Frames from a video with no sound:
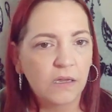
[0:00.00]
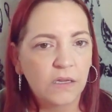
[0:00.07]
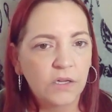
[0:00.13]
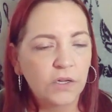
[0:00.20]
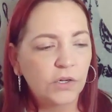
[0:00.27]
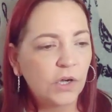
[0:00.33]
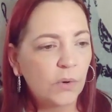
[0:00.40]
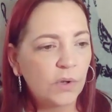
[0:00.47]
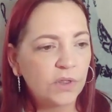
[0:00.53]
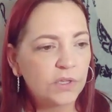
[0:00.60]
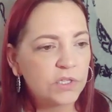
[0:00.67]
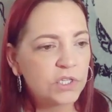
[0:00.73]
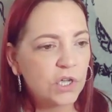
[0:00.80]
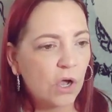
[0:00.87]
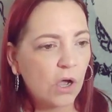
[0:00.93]
You go on the
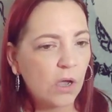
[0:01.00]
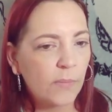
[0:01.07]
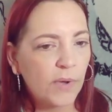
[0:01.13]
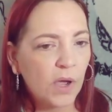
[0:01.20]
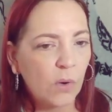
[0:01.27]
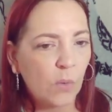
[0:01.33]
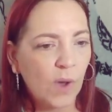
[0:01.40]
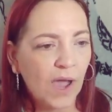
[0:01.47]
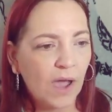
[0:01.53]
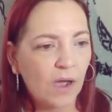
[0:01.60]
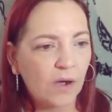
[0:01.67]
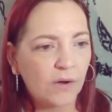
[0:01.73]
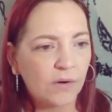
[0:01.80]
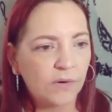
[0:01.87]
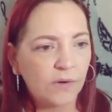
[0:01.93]
top? Oh,
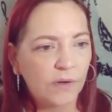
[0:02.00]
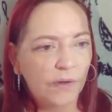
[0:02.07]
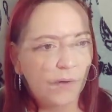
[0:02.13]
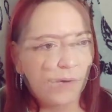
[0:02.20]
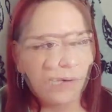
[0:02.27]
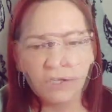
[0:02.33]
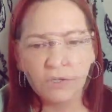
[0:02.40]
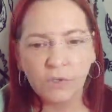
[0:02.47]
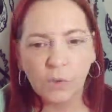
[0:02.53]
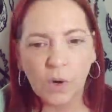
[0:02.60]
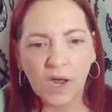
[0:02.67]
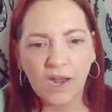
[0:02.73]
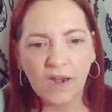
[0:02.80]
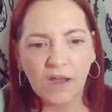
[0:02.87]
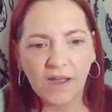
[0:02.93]
wow. I do
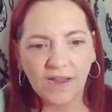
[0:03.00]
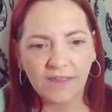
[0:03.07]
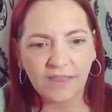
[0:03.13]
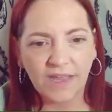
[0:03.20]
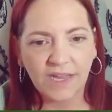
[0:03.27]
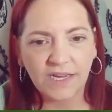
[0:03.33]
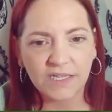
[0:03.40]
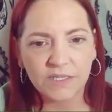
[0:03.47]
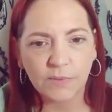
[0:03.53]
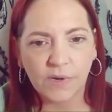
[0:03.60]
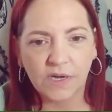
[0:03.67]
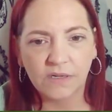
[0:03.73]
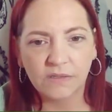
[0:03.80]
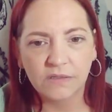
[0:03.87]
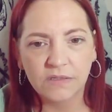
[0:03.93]
quite like these
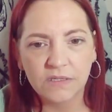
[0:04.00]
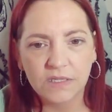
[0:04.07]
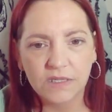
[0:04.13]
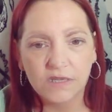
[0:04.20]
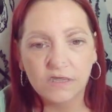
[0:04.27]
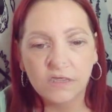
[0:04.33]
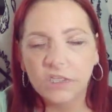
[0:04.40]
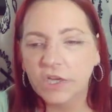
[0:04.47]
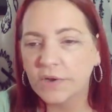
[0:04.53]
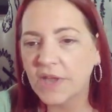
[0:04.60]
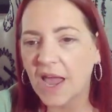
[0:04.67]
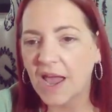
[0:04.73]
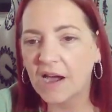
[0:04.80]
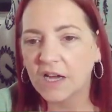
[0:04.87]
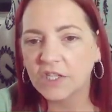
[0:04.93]
ones. So
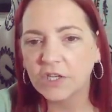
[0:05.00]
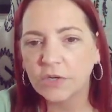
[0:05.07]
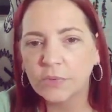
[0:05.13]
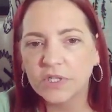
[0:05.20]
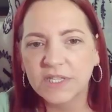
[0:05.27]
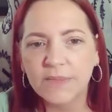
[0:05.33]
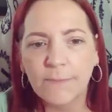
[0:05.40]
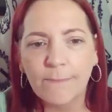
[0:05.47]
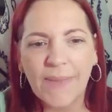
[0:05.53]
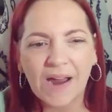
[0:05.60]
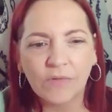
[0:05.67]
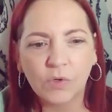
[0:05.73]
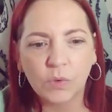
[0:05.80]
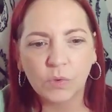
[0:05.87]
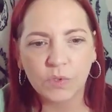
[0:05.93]
yeah, I do want some
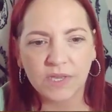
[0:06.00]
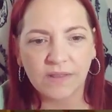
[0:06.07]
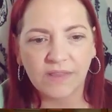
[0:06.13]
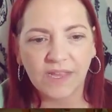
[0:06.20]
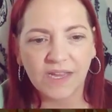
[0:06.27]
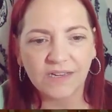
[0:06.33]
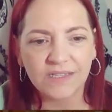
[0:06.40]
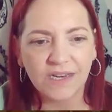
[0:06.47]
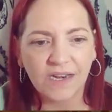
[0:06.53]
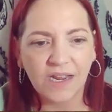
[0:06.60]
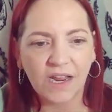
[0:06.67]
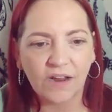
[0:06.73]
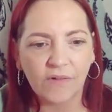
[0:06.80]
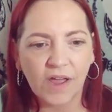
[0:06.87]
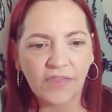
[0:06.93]
barrels and things in
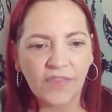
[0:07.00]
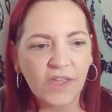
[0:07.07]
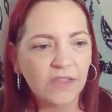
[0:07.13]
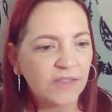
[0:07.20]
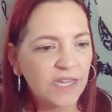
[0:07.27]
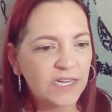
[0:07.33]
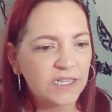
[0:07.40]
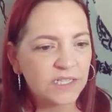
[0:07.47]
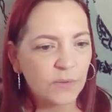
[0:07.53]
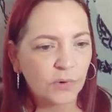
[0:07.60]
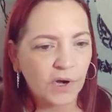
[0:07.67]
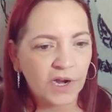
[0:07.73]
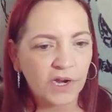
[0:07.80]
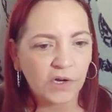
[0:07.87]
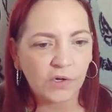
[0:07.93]
here. I think these are
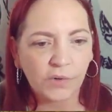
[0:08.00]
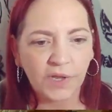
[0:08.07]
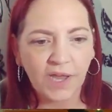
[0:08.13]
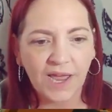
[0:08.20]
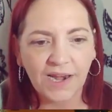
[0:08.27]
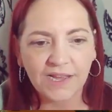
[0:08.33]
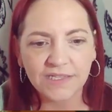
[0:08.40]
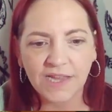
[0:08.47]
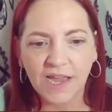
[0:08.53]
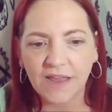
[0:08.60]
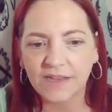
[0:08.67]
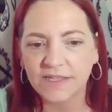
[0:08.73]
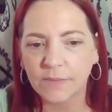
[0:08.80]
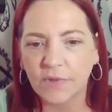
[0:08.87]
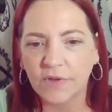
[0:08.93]
pretty cool. Yeah, let's
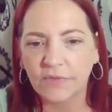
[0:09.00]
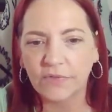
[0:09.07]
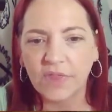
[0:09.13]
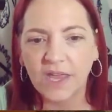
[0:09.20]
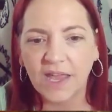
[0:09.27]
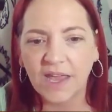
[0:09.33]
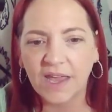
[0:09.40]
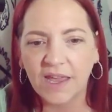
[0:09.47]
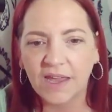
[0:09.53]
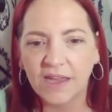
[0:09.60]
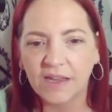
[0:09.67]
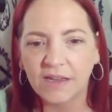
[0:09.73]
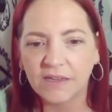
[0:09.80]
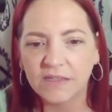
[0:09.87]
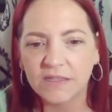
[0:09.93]
get some of
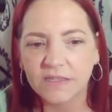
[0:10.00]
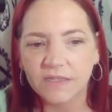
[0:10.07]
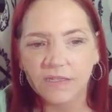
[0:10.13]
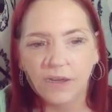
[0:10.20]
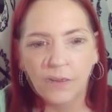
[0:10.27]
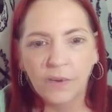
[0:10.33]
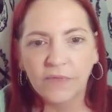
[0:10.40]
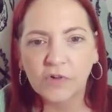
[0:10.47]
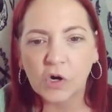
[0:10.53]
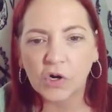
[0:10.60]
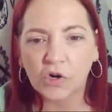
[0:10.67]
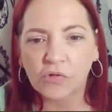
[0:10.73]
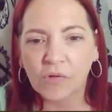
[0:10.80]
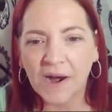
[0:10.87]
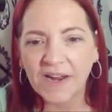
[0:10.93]
this. We've got
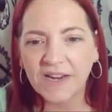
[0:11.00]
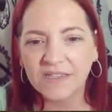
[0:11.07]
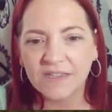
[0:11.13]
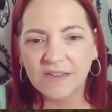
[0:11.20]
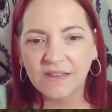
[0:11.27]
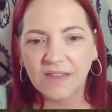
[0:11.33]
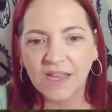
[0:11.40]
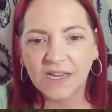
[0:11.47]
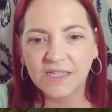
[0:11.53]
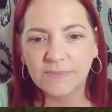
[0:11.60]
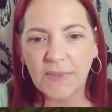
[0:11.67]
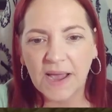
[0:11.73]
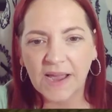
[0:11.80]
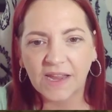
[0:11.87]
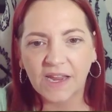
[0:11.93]
crates and things
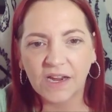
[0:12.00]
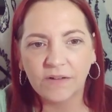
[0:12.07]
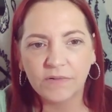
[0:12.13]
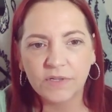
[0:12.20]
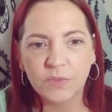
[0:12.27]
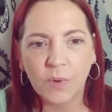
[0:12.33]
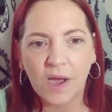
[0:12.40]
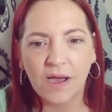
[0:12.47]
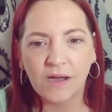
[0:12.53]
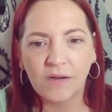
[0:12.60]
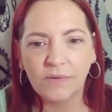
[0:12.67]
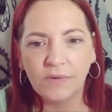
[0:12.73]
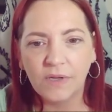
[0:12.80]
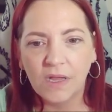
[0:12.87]
back here as well.